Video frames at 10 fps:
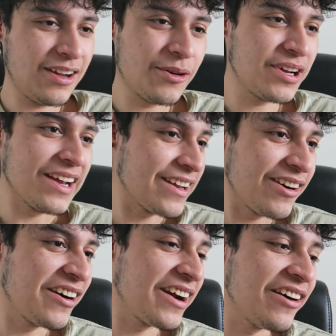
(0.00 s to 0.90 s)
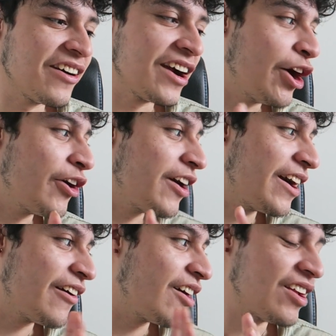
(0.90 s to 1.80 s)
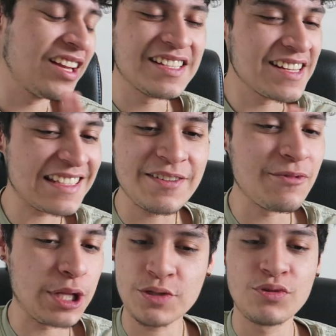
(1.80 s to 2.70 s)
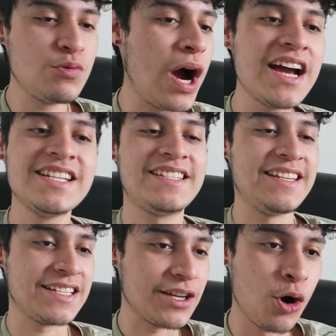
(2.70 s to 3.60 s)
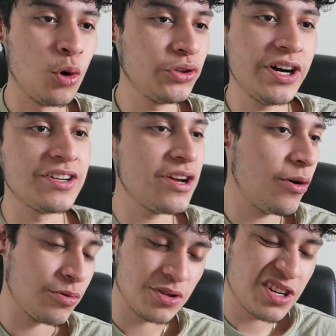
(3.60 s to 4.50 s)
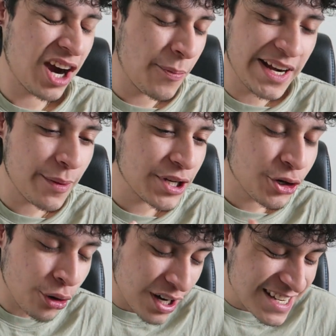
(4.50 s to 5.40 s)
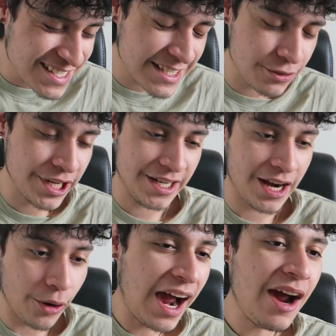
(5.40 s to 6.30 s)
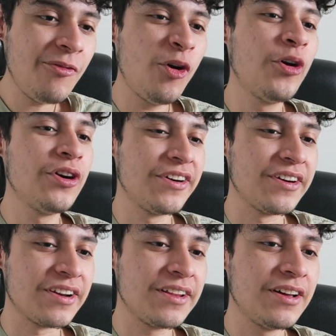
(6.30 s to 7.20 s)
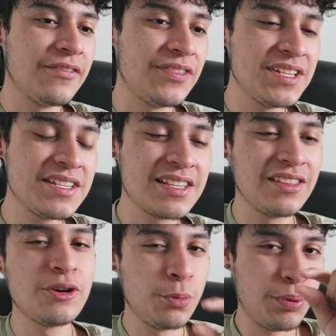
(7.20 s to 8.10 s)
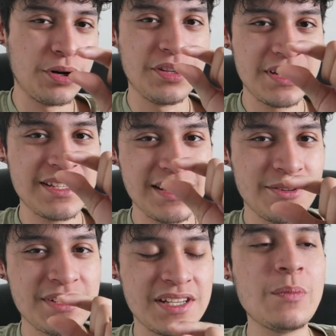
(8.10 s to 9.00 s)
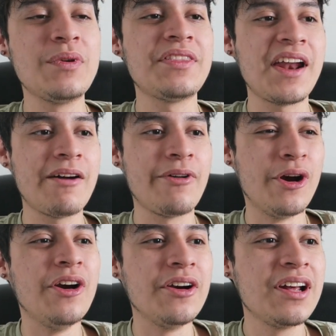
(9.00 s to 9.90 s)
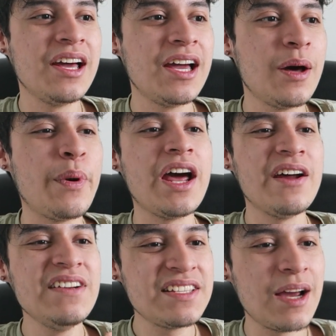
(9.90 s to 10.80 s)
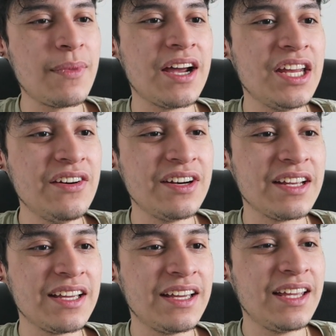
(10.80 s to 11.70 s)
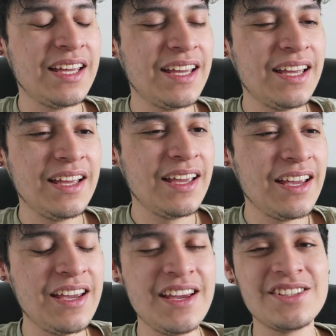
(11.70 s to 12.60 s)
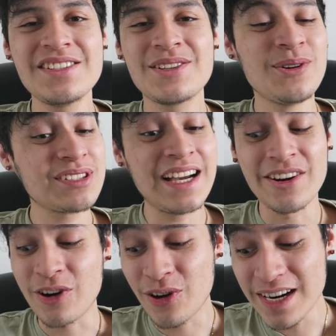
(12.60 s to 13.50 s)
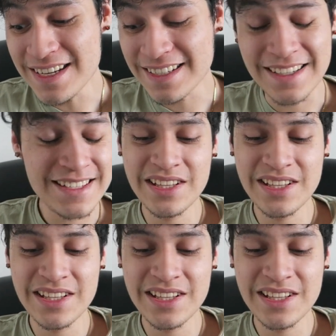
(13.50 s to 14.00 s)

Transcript: Okay, all right, all right, all right, all right. Let, let's give her. Let's rewind a second. Hold on, yo, you coming at me crazy right now. I've heard. This is the little part. This is the little snippet that I've heard. But every time I hear it, it just goes got it crazy.